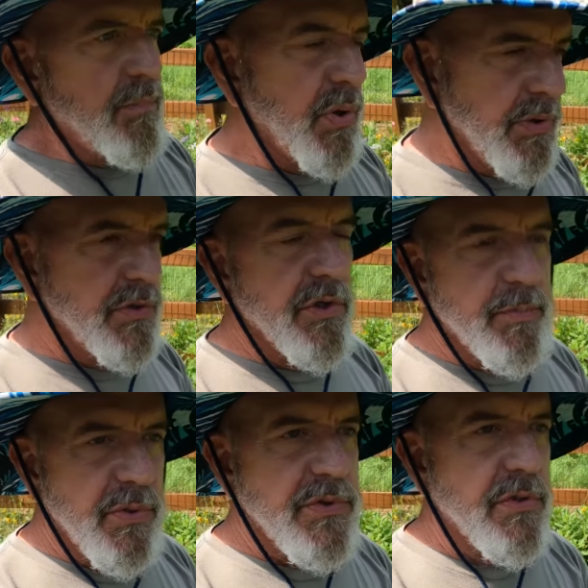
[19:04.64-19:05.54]
put
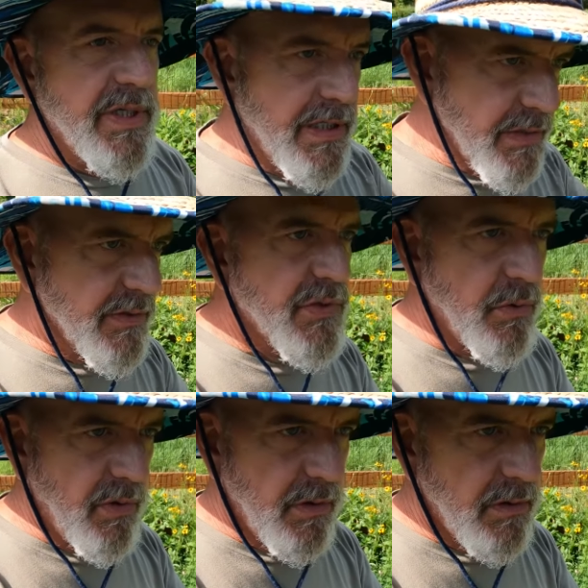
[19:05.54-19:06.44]
Dirt Booster into the
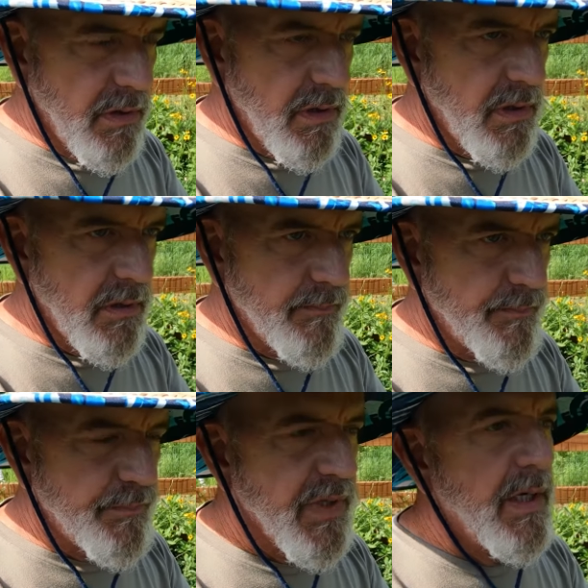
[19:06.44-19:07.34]
soil
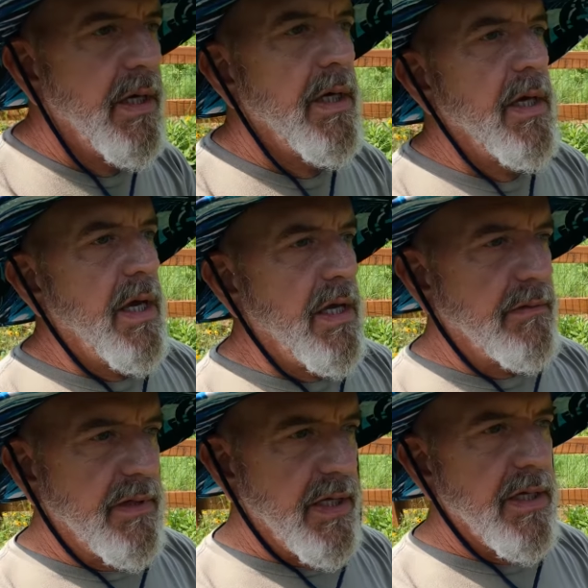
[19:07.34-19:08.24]

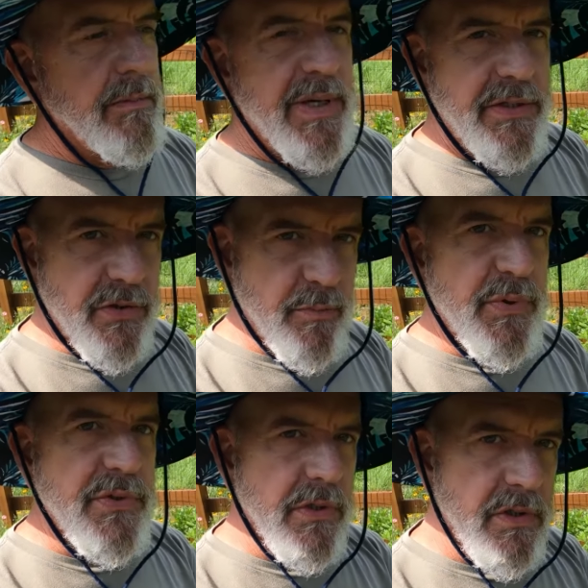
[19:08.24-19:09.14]
and then make Dirt
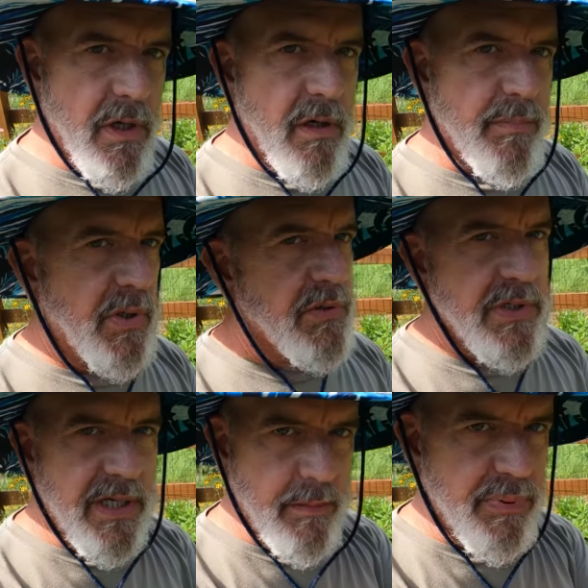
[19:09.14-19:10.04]
Booster
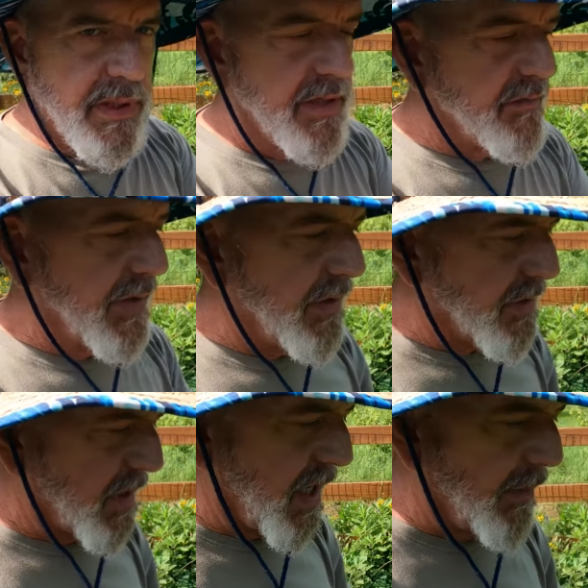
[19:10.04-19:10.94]
compost. I got plenty of
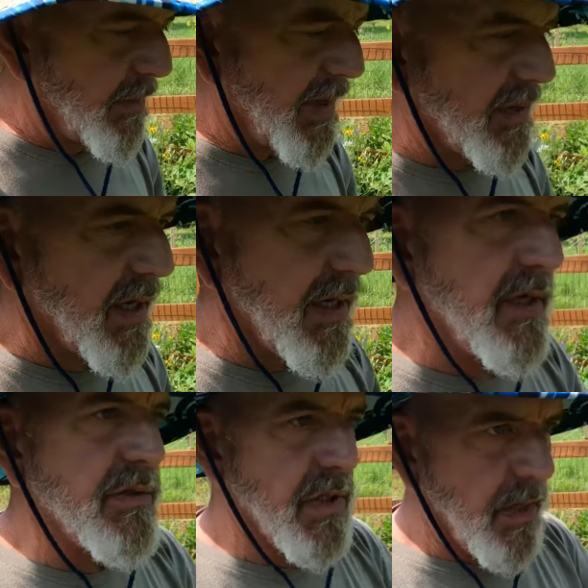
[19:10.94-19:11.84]
videos on how we make that
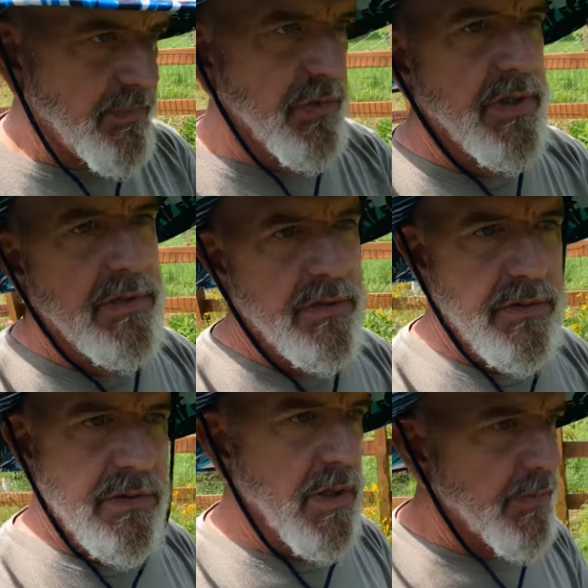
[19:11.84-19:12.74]
and top dress,
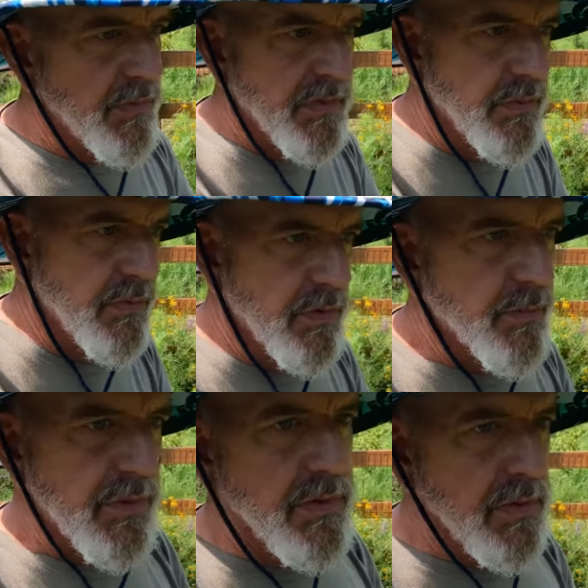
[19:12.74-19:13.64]
just top dress with
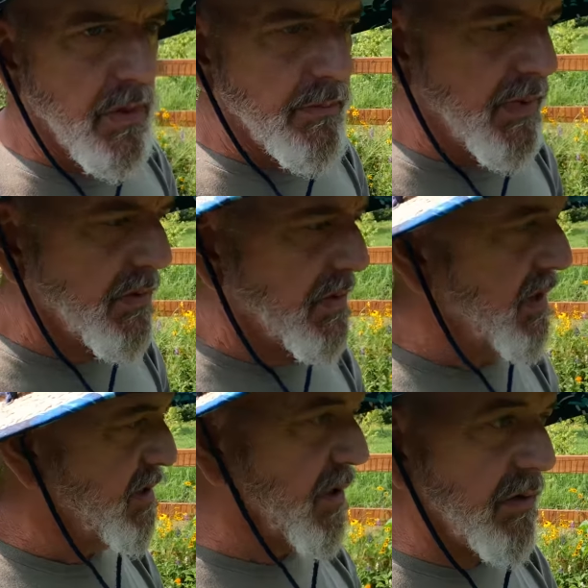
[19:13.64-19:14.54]
Dirt Booster compost. It's